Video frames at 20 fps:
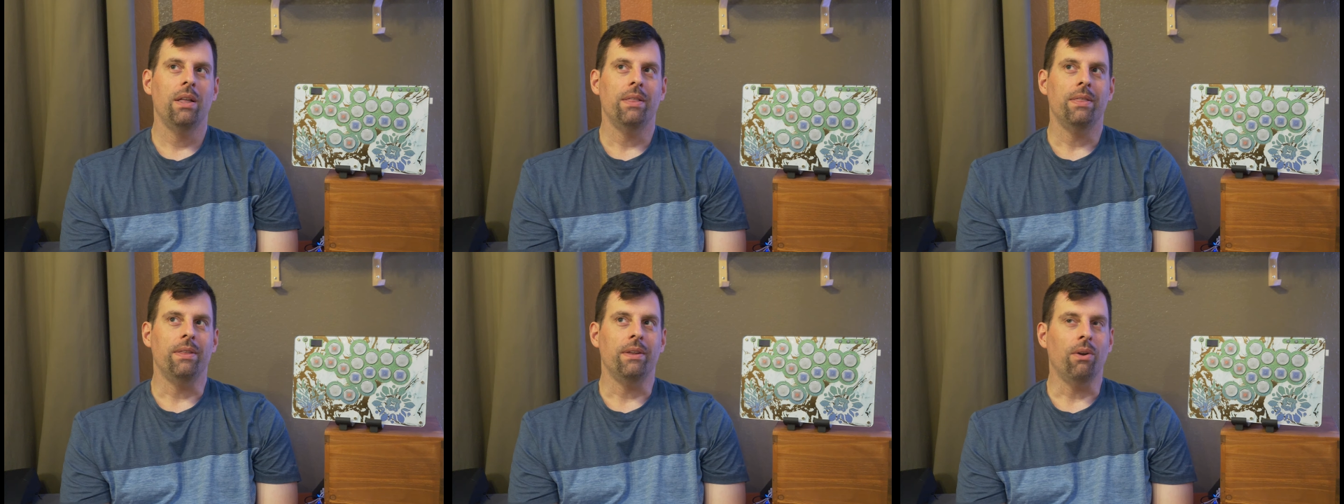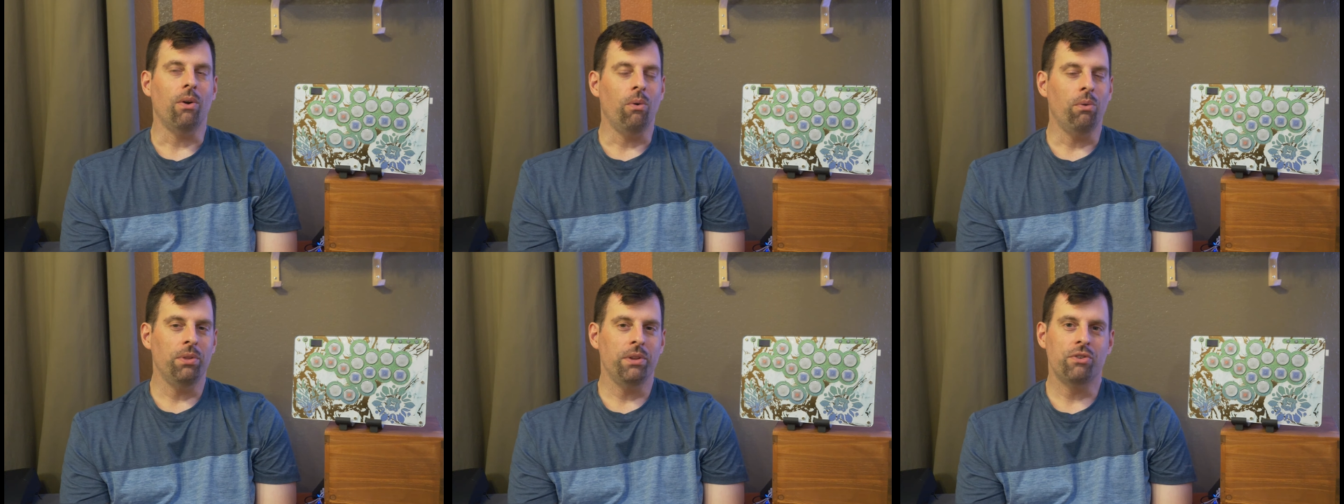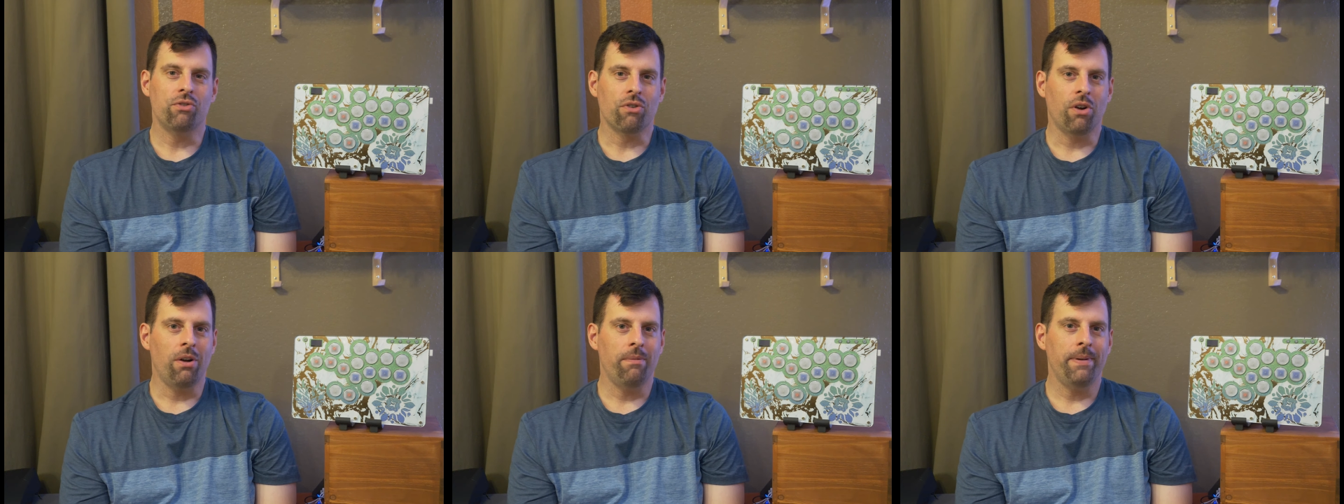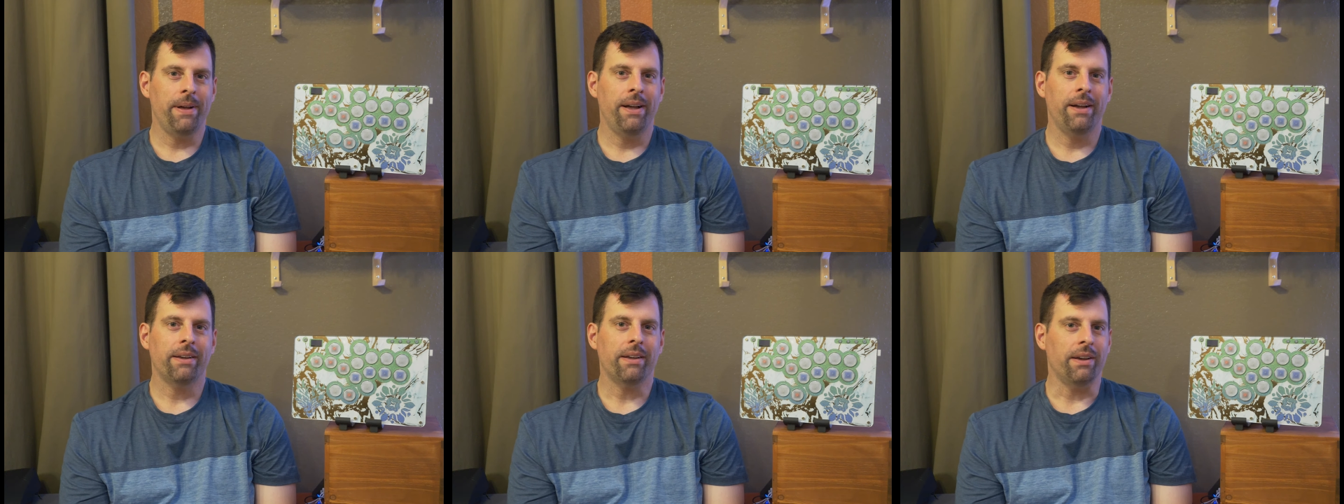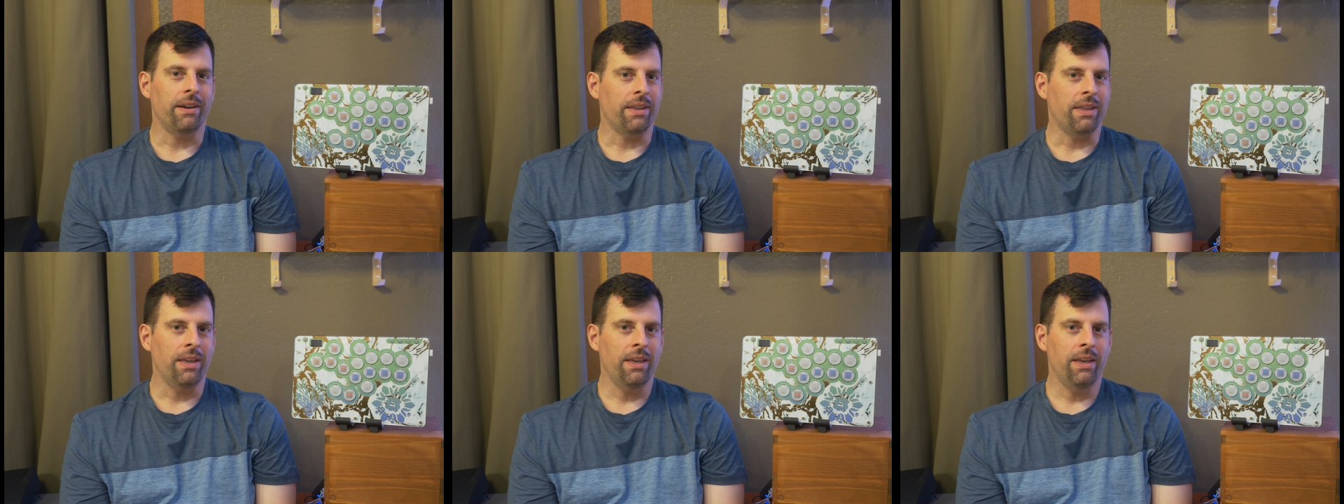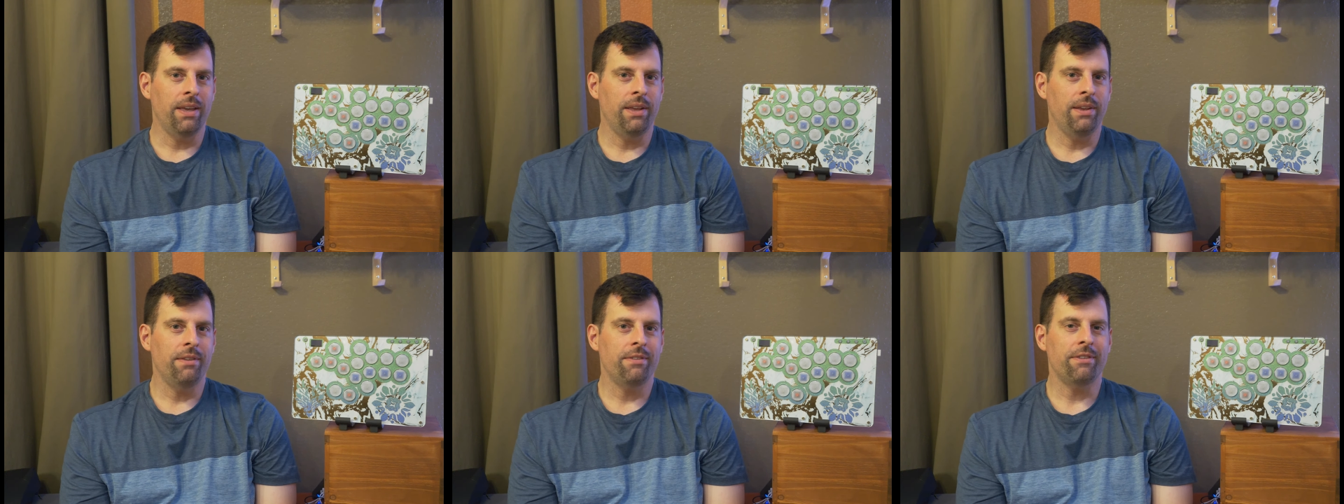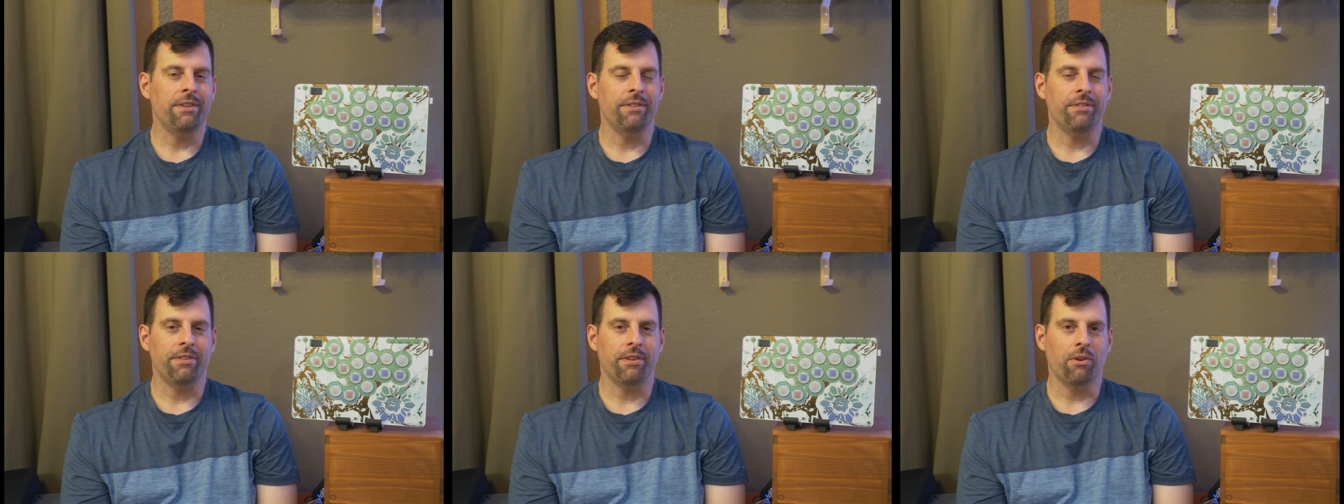The only drawback, again,
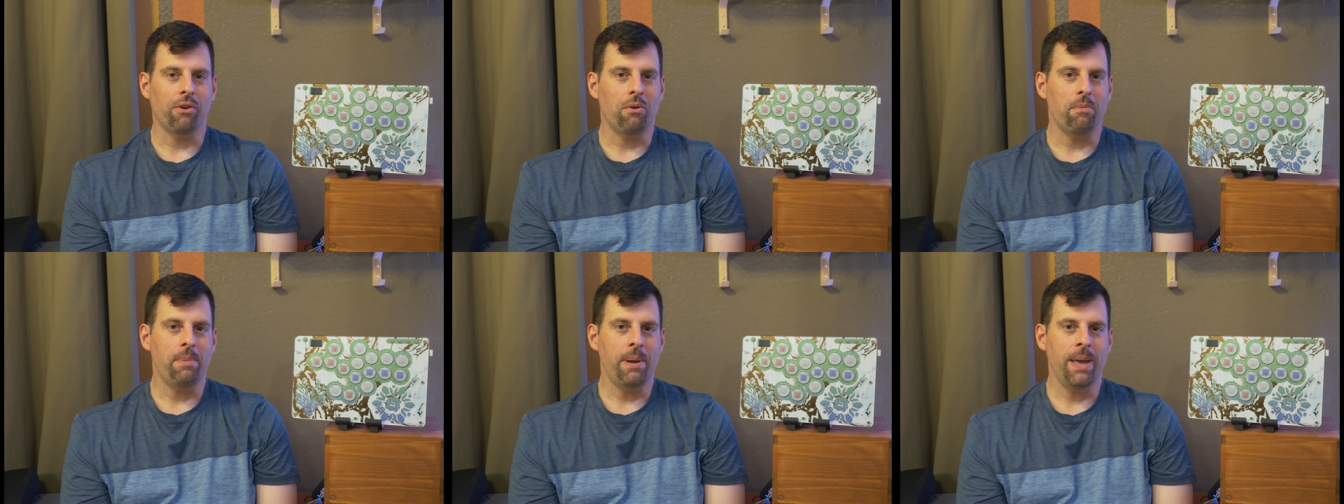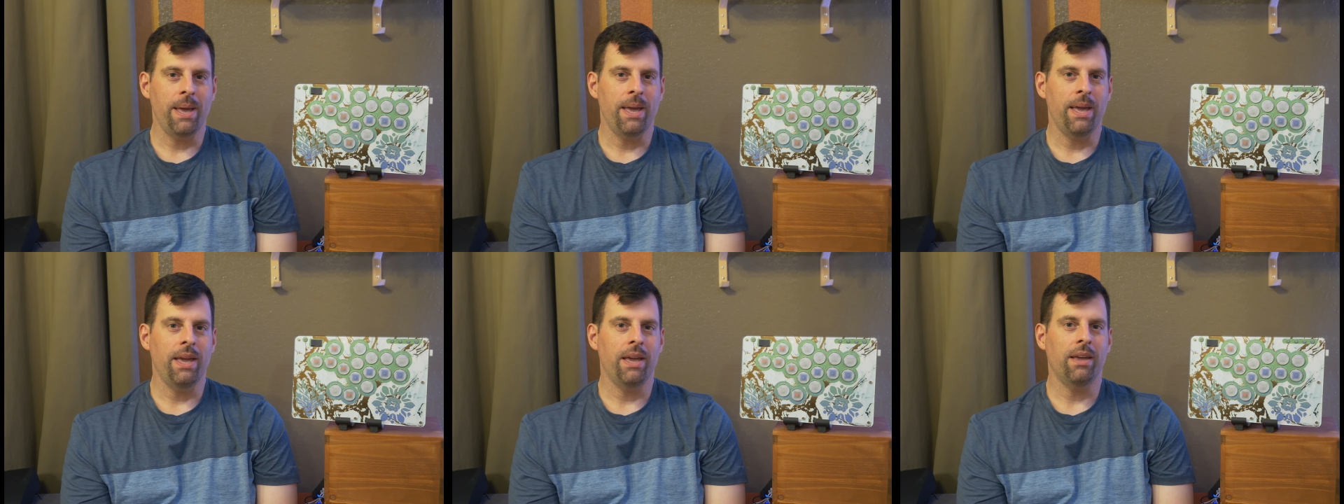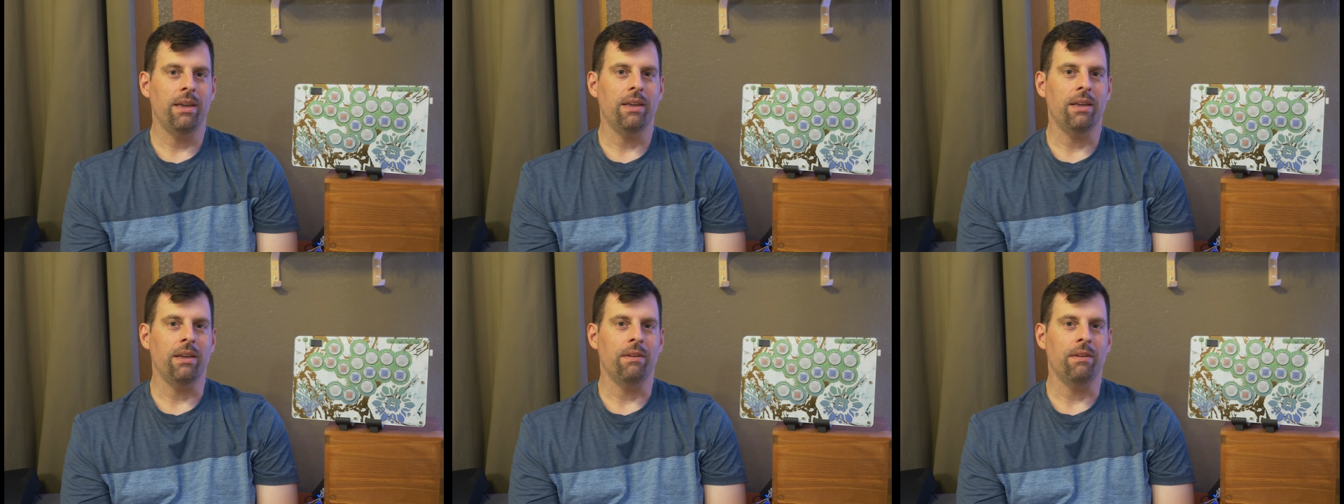since they're opaque,